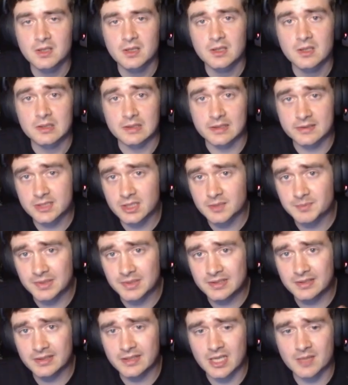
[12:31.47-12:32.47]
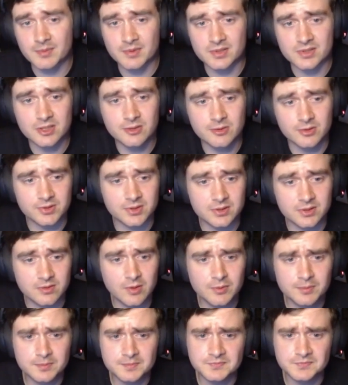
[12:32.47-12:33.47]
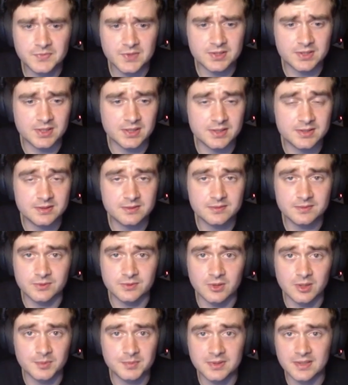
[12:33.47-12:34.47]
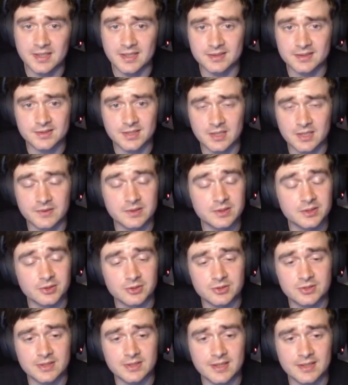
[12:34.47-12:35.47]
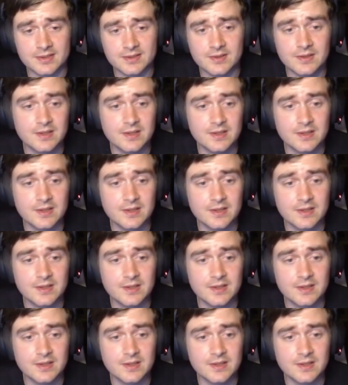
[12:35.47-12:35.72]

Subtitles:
Next up, Ita Kappa 0-0, 6 drop, 8-7, huge stats.